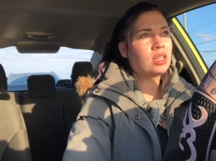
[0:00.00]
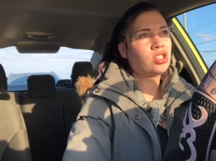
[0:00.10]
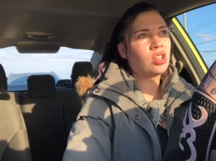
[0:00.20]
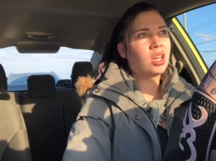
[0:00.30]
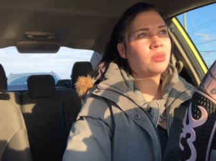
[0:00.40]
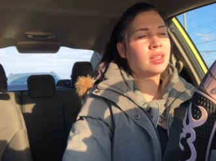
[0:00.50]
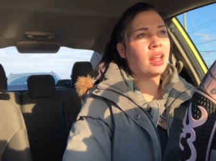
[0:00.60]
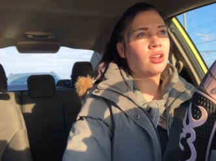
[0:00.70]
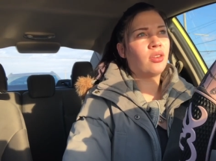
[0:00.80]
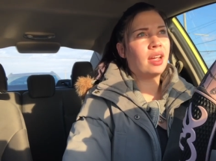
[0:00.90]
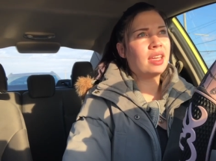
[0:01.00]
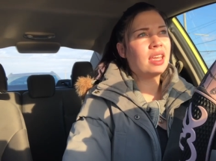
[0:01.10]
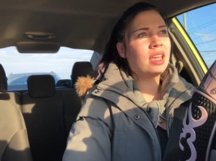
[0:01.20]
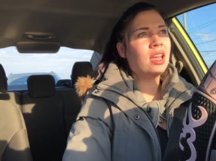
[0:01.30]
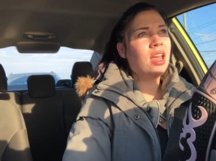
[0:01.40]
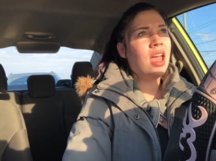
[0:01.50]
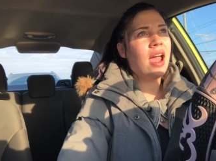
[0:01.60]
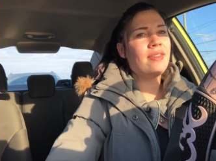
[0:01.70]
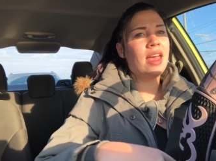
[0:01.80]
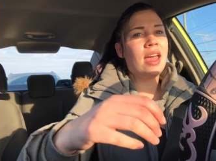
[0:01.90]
I just thought he was kind of cranky. And